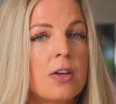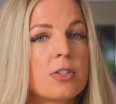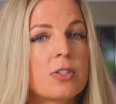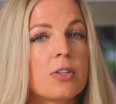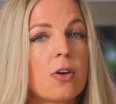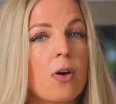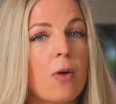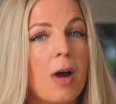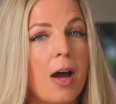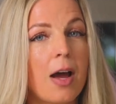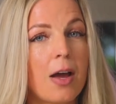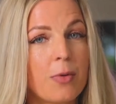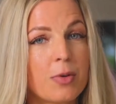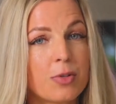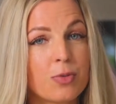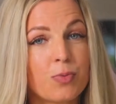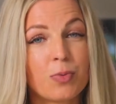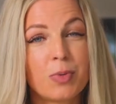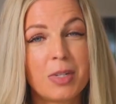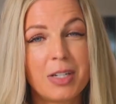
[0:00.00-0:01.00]
So I was
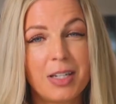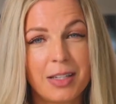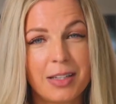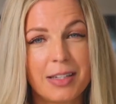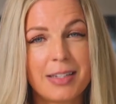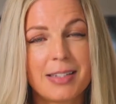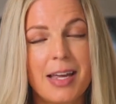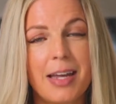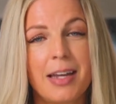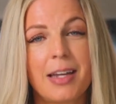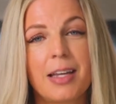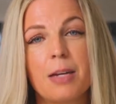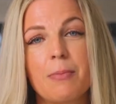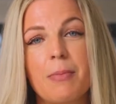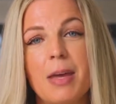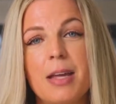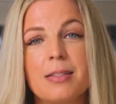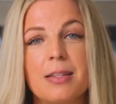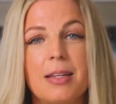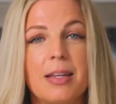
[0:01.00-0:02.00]
really taking
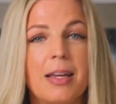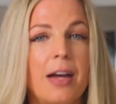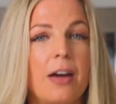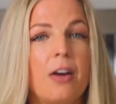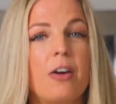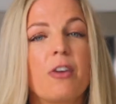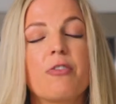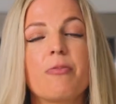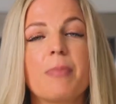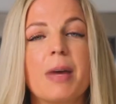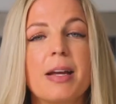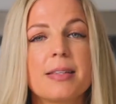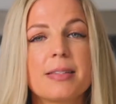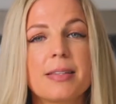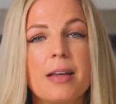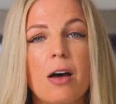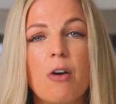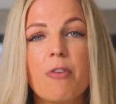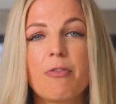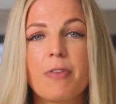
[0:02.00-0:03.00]
amazing care of
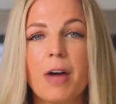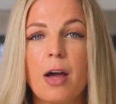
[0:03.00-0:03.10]
myself.